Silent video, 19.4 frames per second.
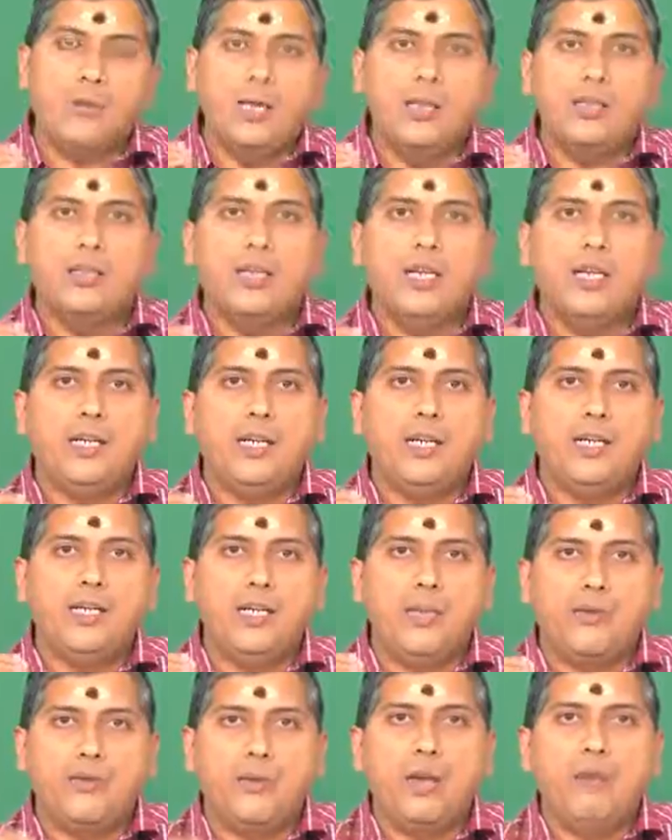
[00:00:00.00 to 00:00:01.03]
been treating
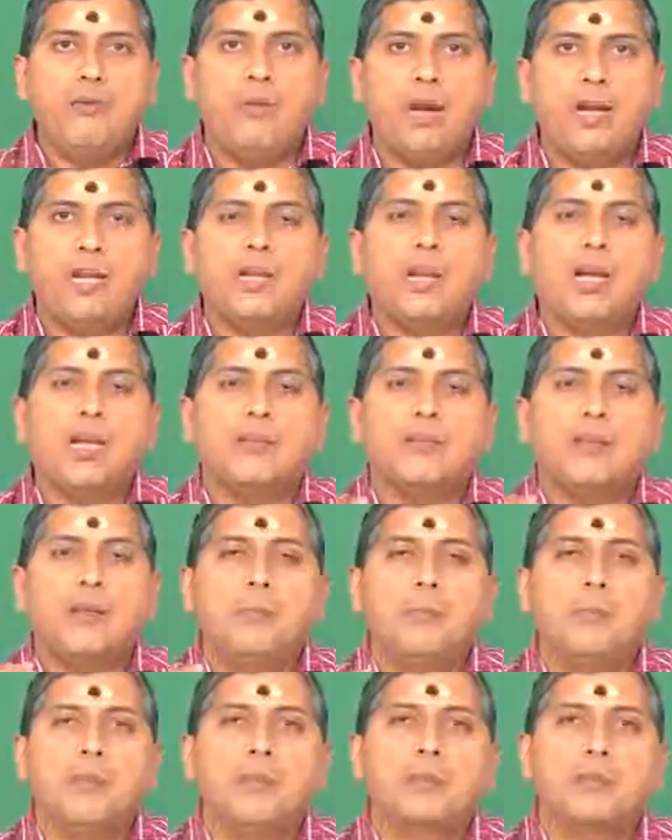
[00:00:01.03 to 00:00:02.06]
the wavelet as the
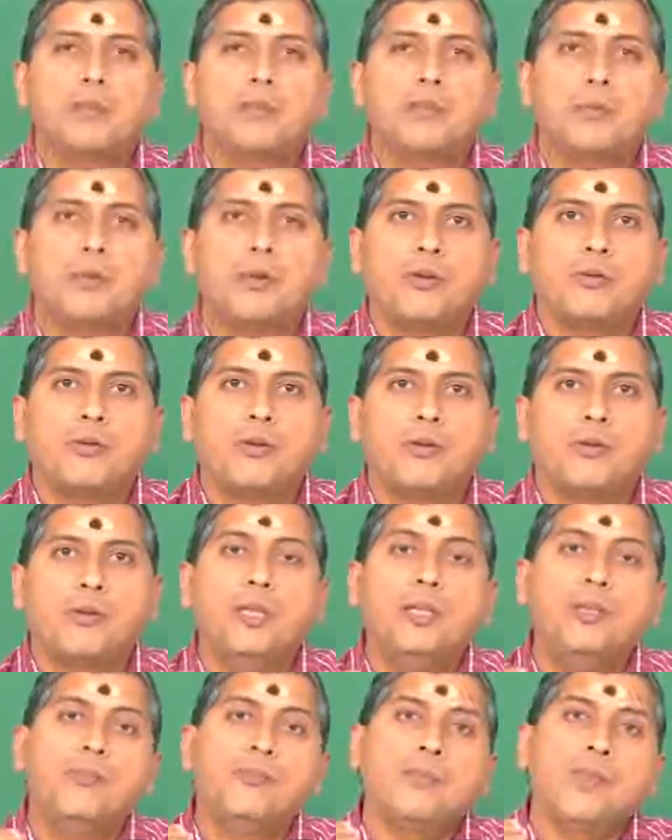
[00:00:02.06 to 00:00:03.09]
impulse response of
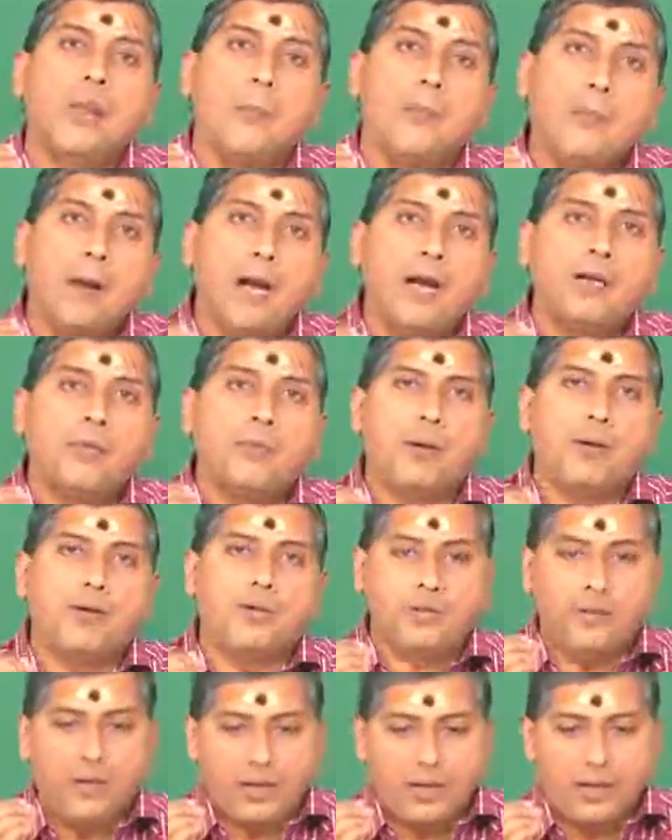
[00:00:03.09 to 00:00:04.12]
a band
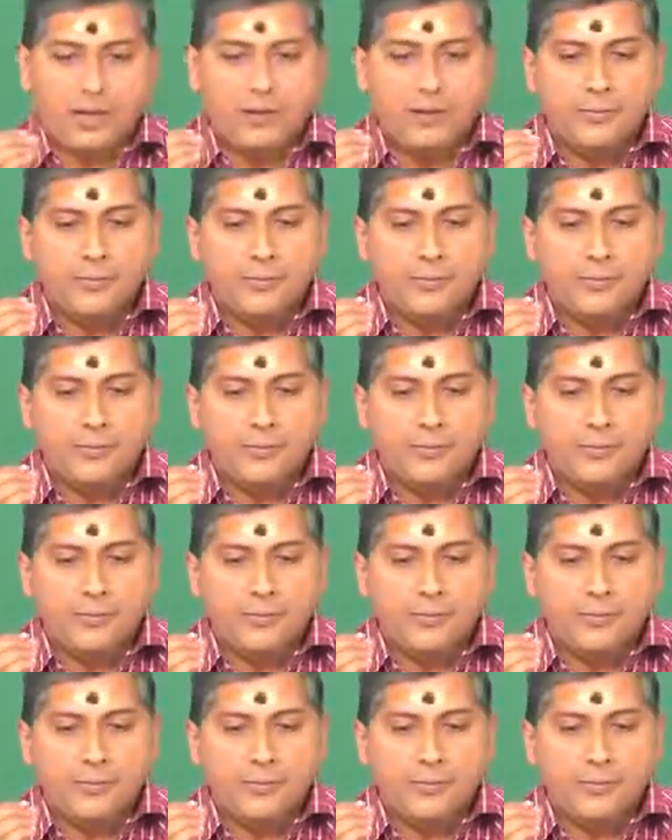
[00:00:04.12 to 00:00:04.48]
pass filter,